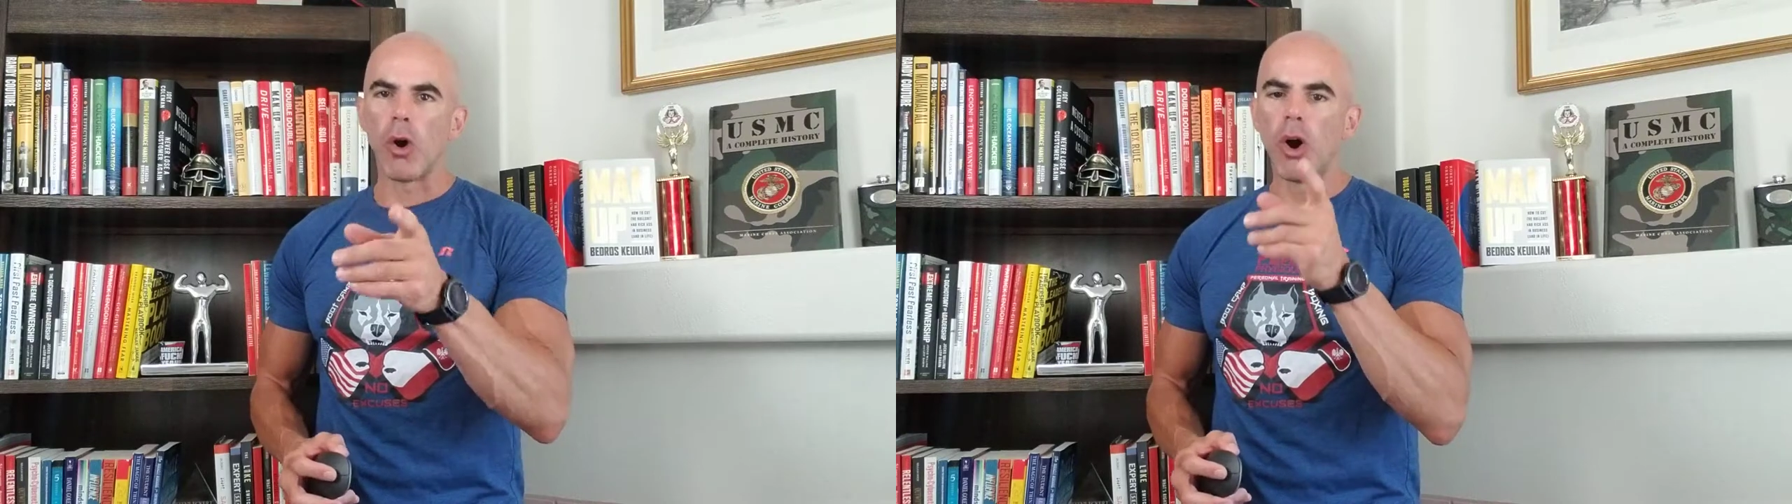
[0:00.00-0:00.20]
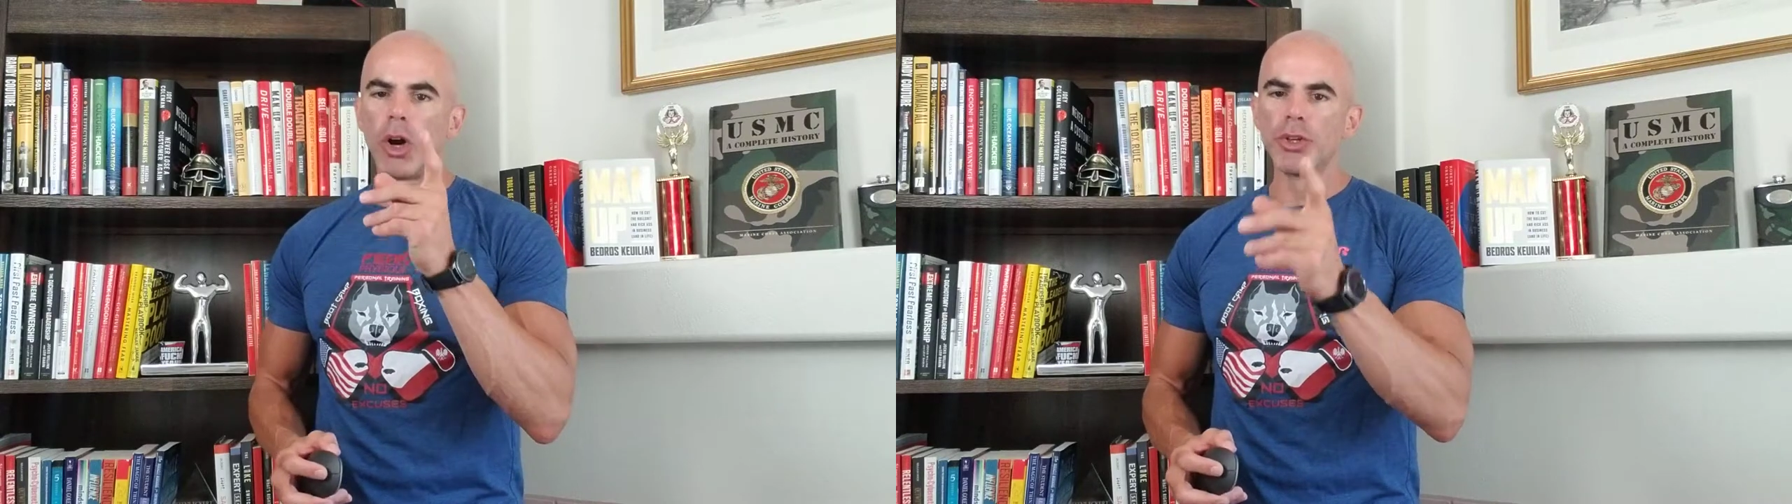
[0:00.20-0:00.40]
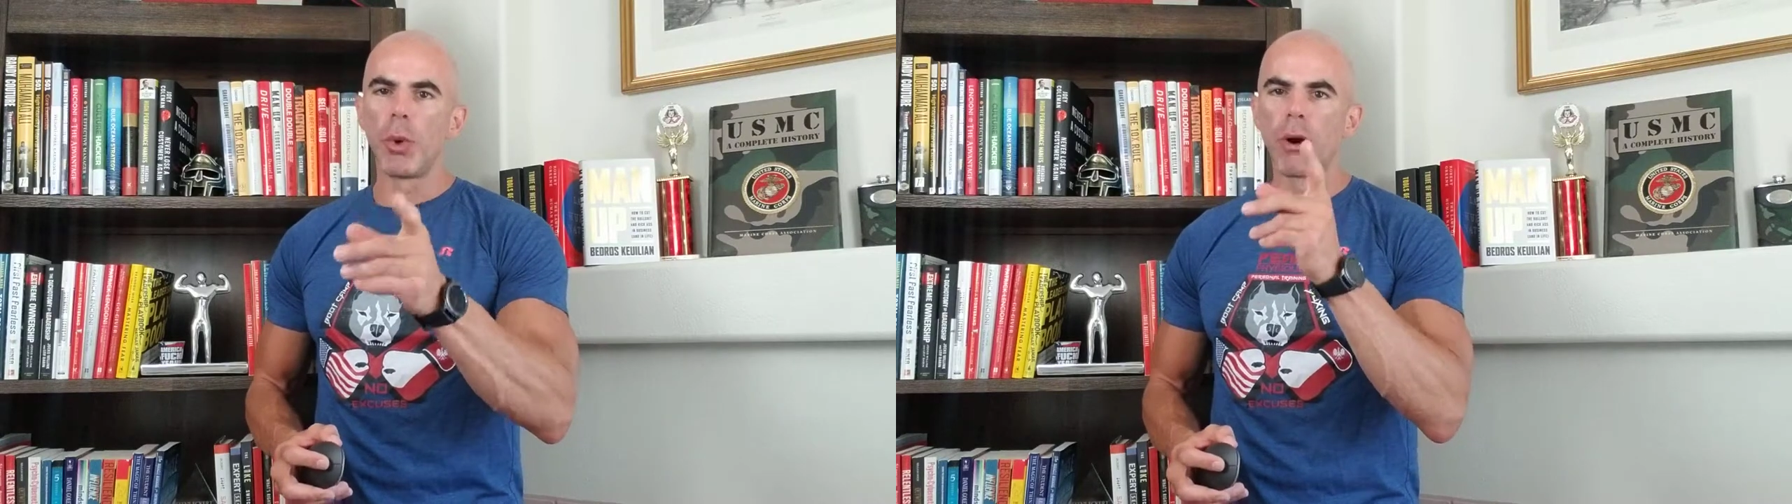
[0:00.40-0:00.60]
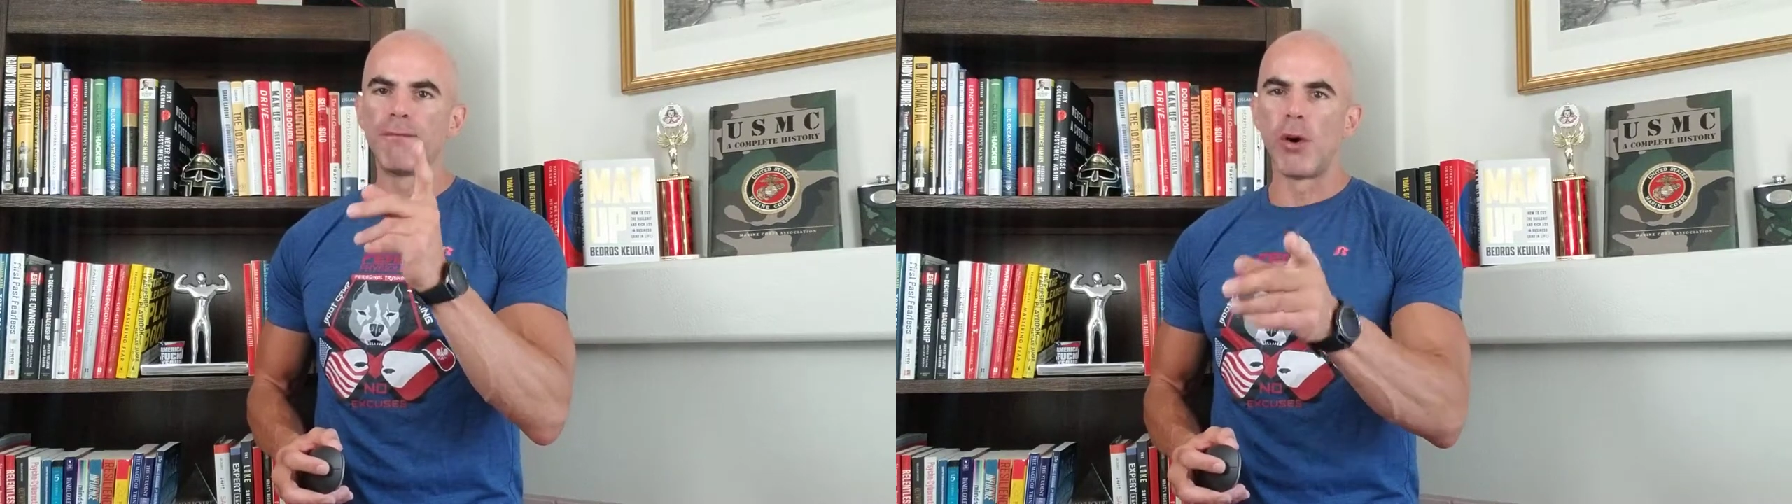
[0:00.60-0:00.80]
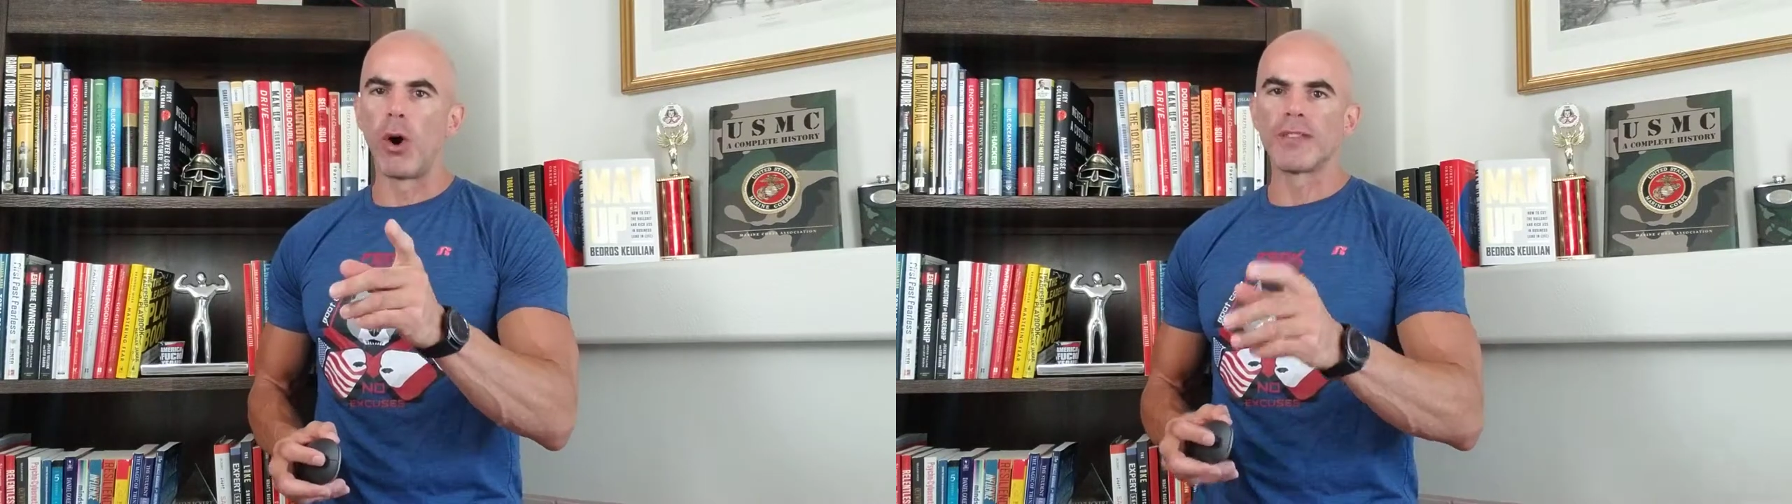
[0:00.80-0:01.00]
all your
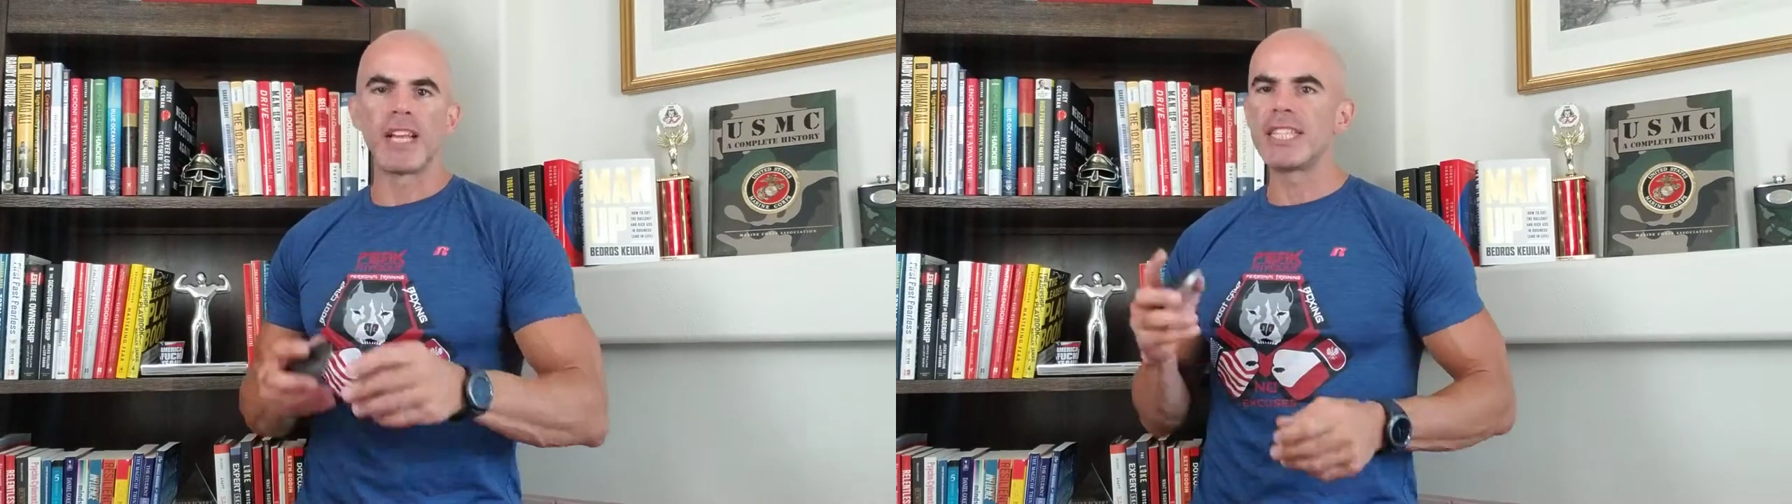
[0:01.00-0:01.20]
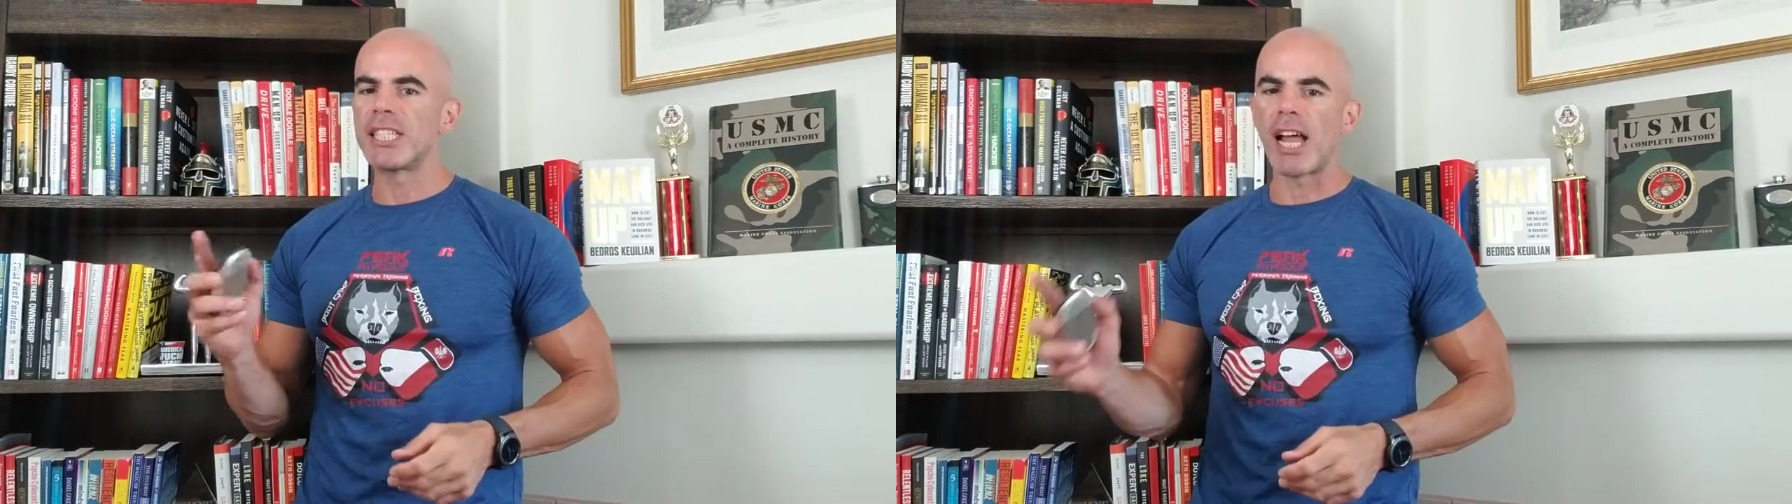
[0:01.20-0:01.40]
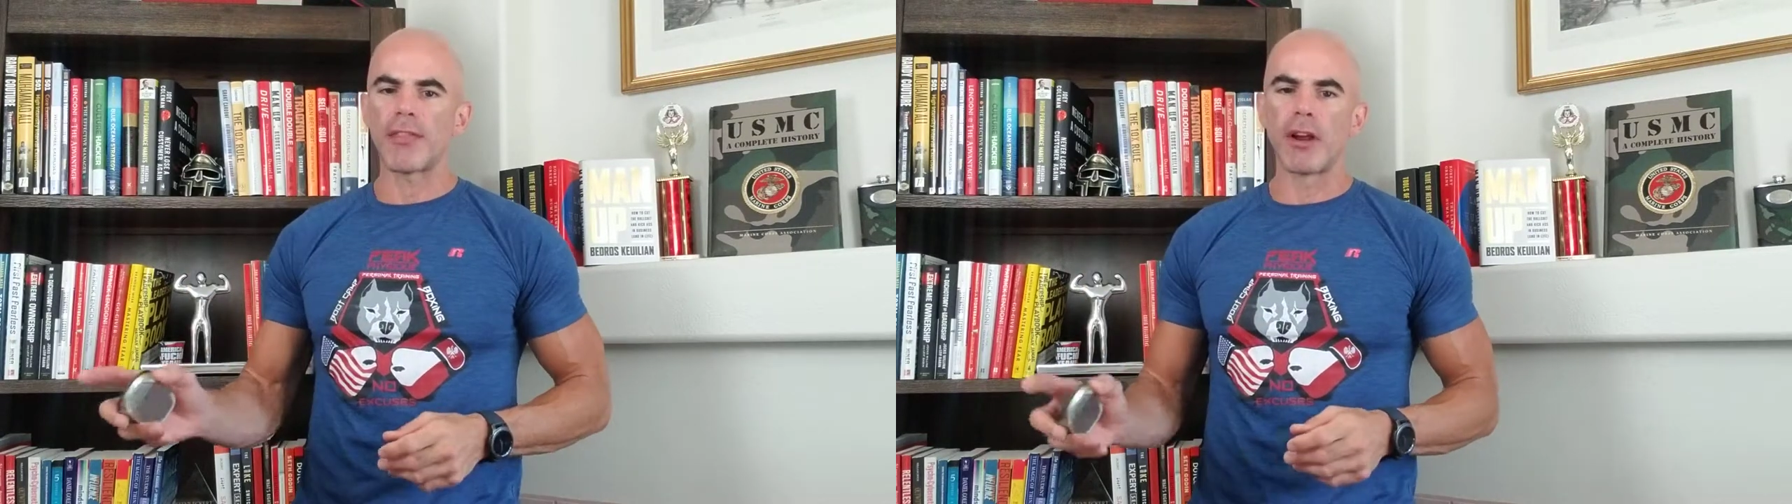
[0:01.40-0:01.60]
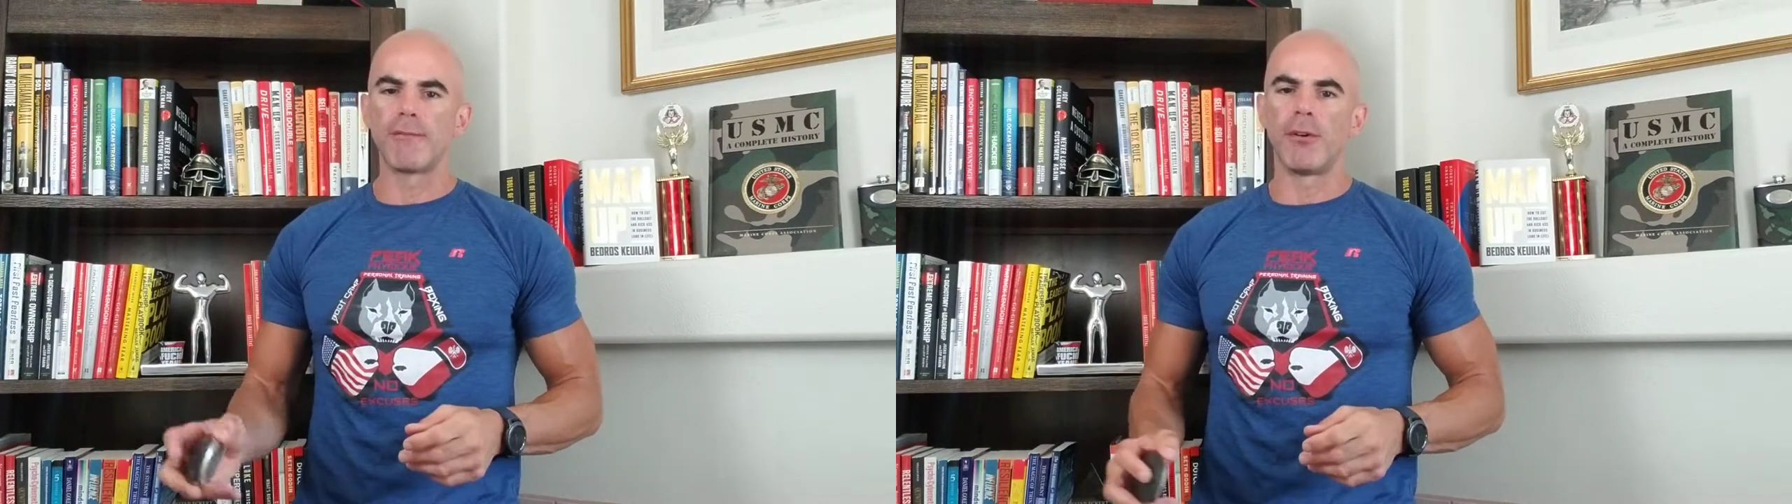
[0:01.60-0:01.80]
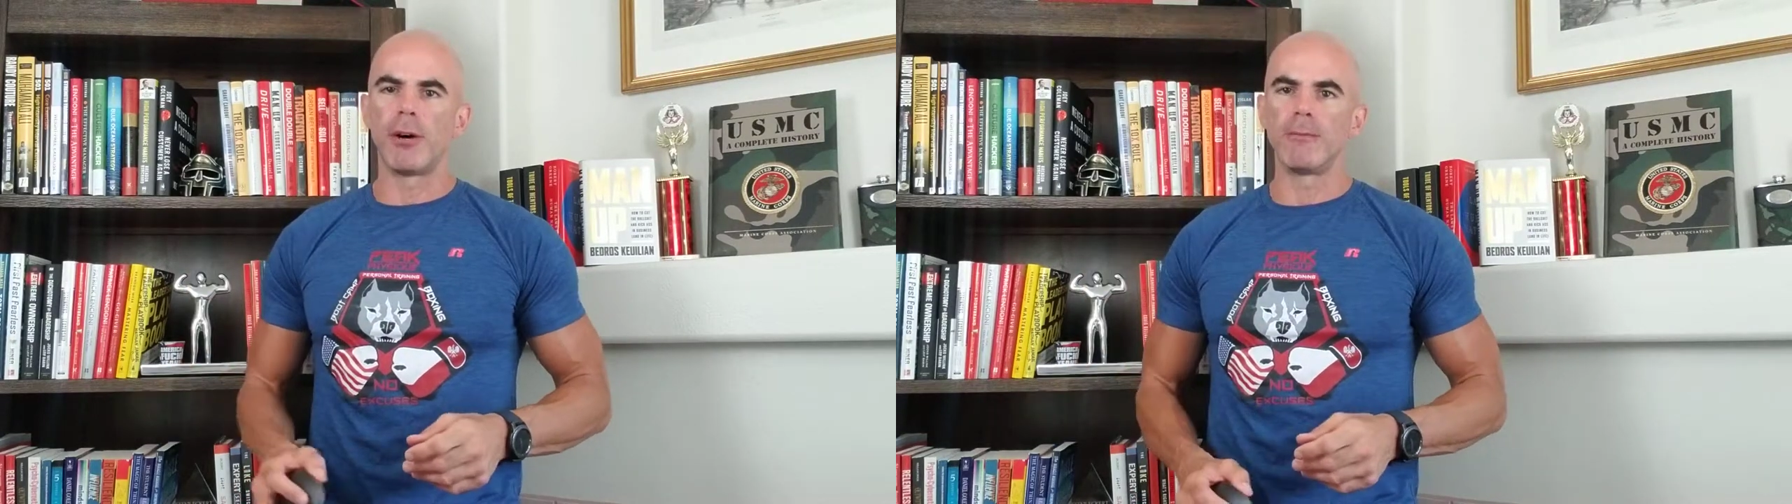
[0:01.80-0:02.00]
fault. It's not their
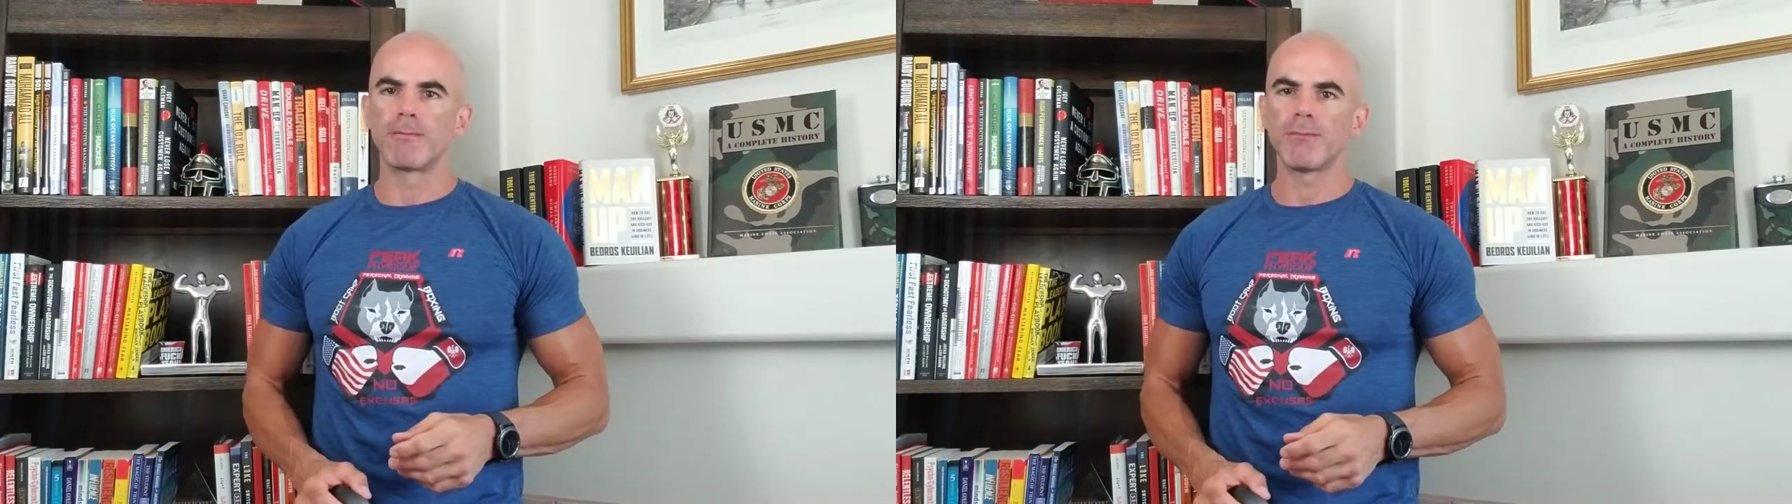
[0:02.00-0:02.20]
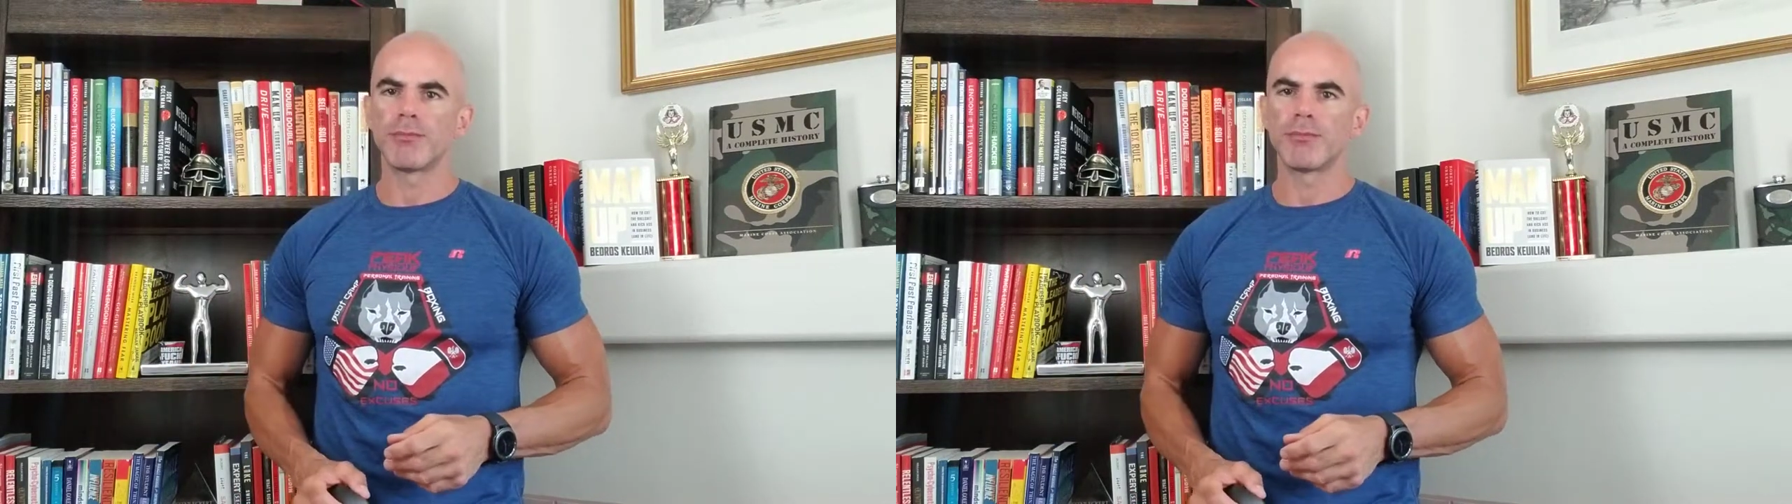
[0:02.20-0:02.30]
fault.